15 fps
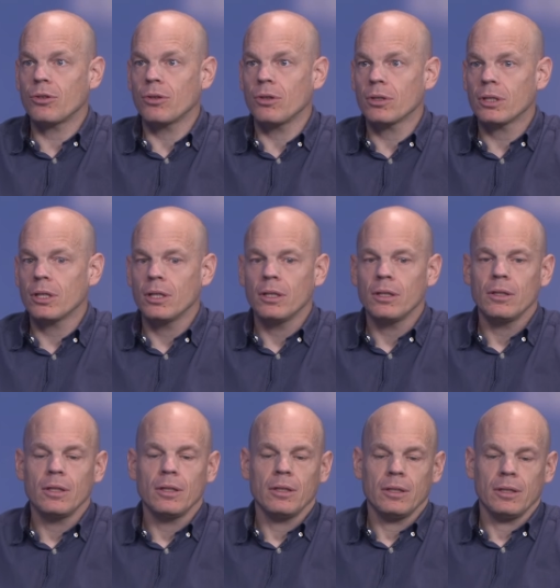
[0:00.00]
court
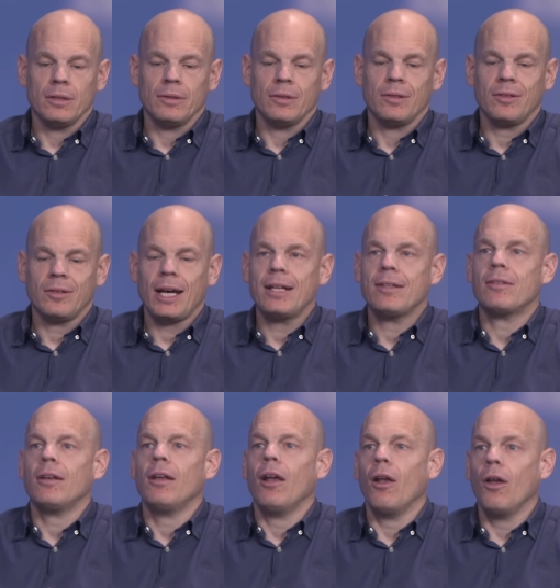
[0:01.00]
cites
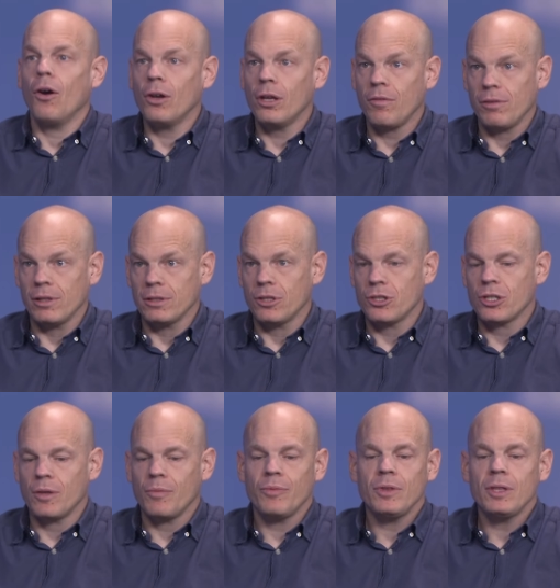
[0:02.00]
a lot of
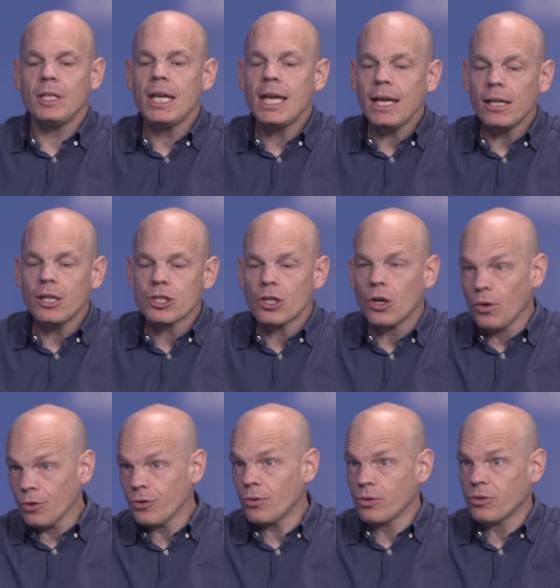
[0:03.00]
literature. The English
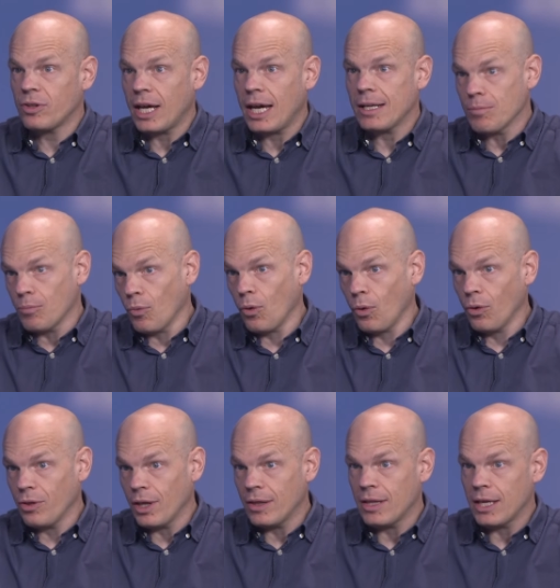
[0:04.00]
also cite
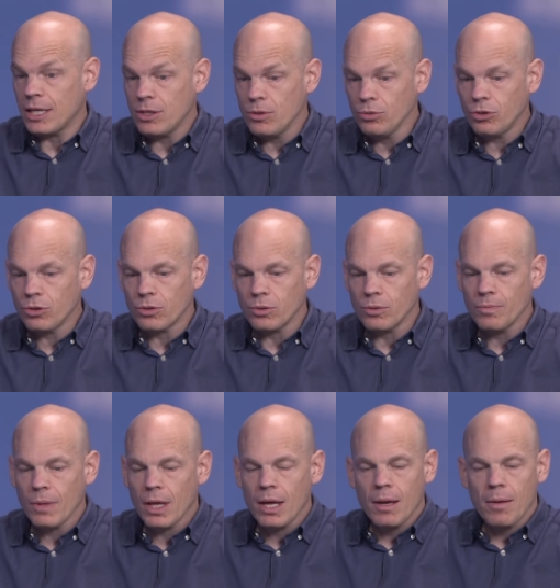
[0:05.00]
more than they used to,
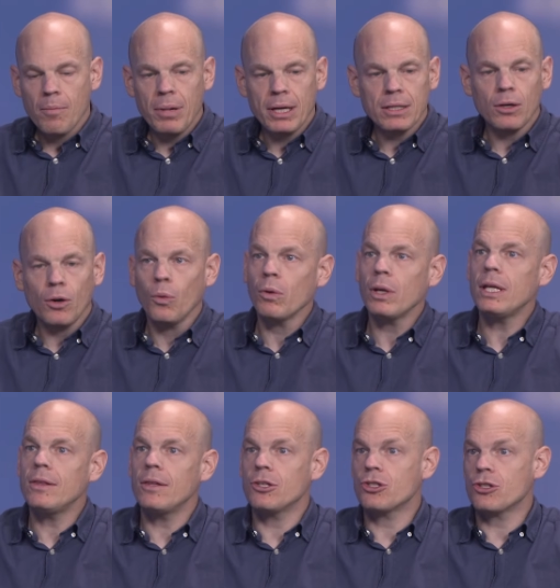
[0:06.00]
but
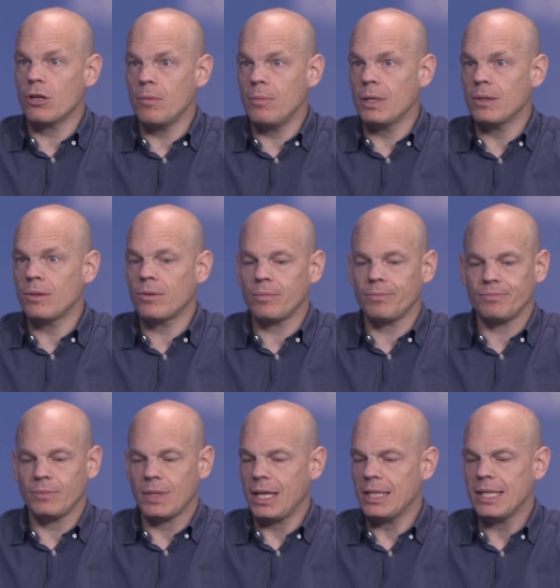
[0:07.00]
only the Germans
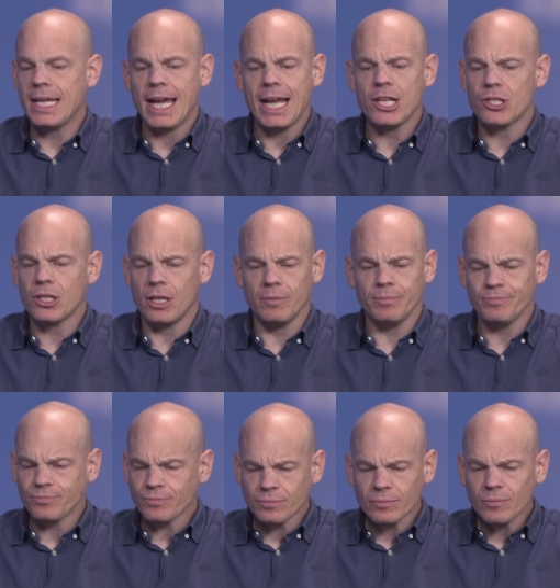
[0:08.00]
engage in
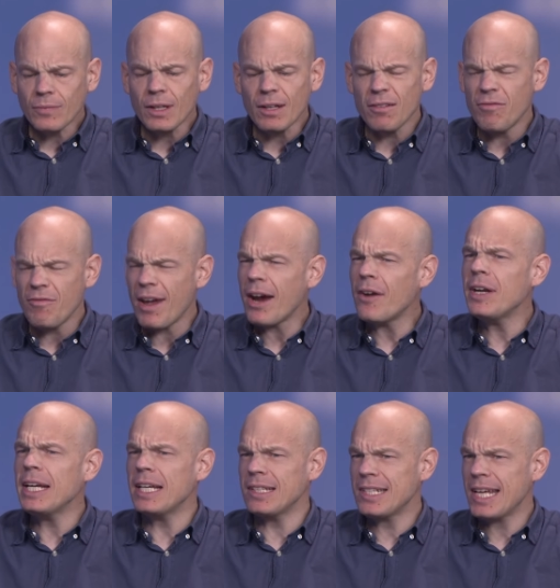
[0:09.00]

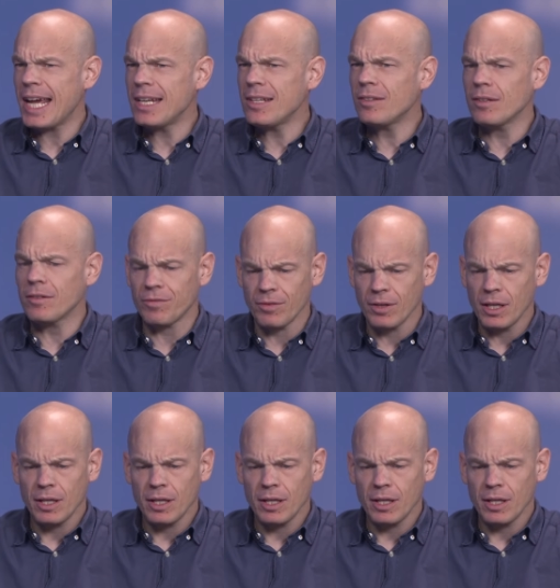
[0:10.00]
very intensive,